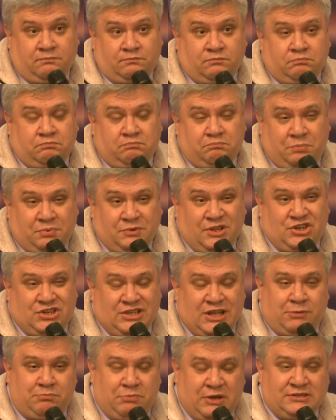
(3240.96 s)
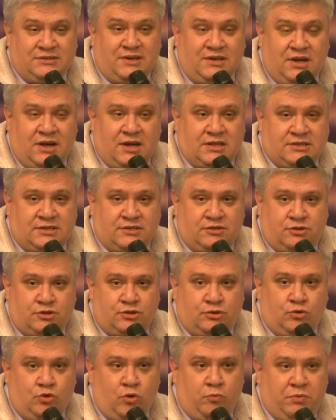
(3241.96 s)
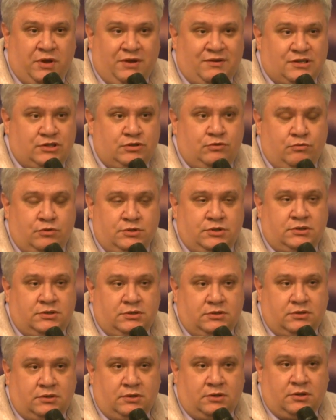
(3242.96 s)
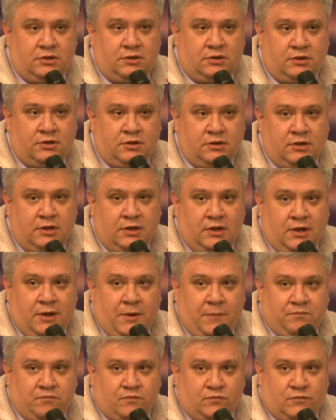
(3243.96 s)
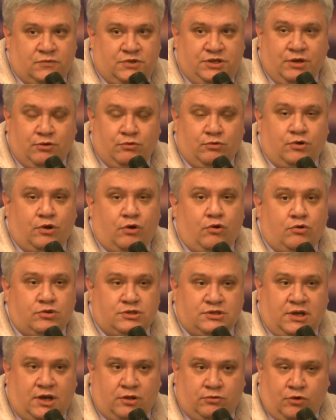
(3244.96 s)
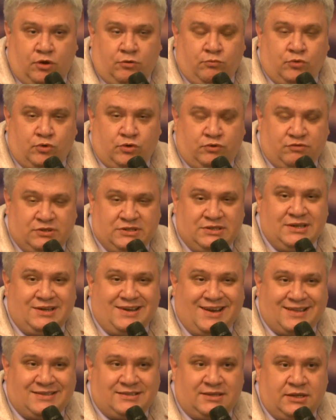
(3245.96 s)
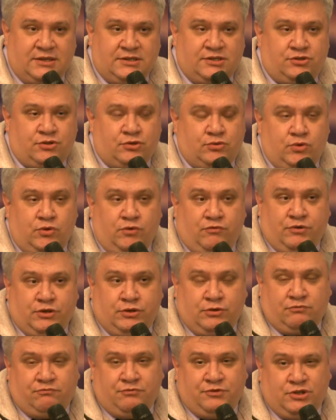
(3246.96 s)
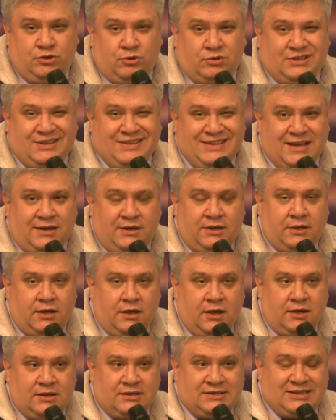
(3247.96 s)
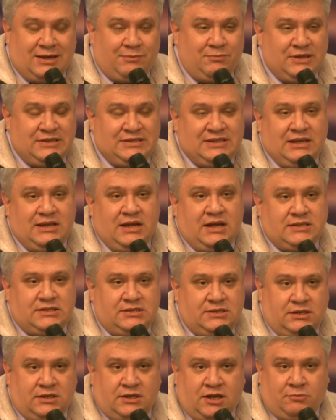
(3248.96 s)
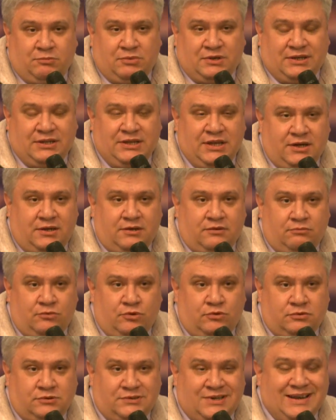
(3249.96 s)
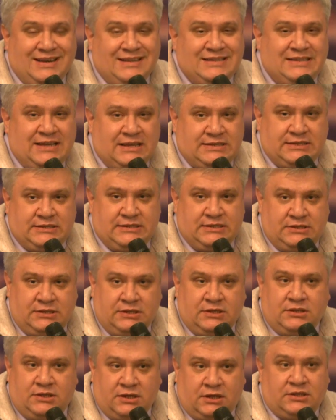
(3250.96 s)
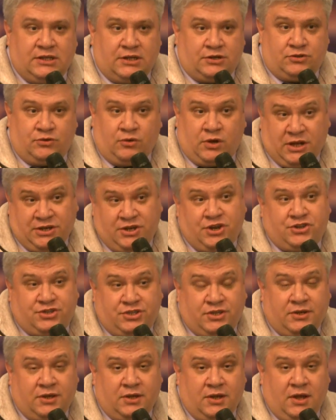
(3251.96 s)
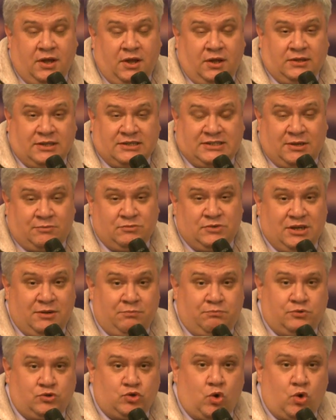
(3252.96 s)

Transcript: treasure, and we don't want to lose it locally. So protection that is suggested is often disproportionate to the threats, and it results in